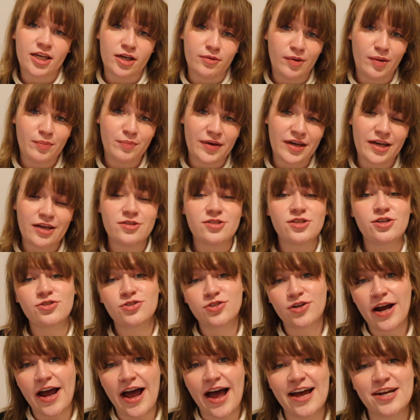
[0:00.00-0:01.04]
Human beings are
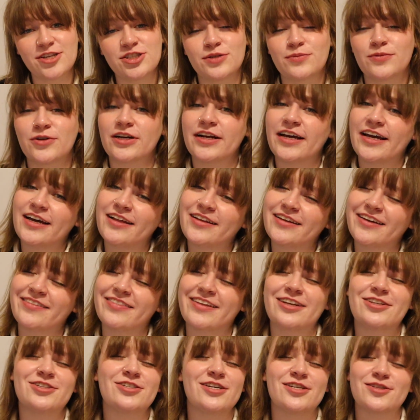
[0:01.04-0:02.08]
trash and we're an alien
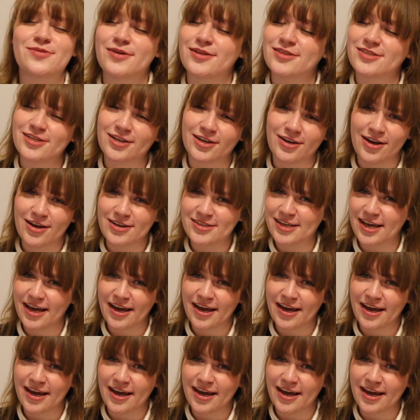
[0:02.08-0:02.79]
that just wants to cause